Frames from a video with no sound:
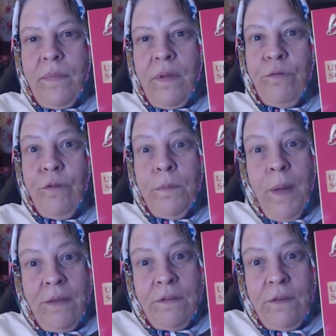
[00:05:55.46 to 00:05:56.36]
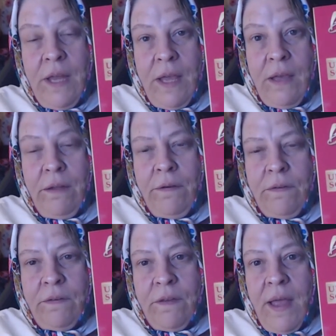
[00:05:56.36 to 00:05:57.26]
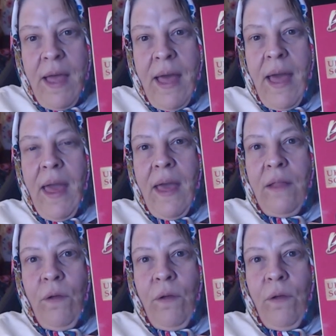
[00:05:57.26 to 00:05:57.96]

for the past 3 years, and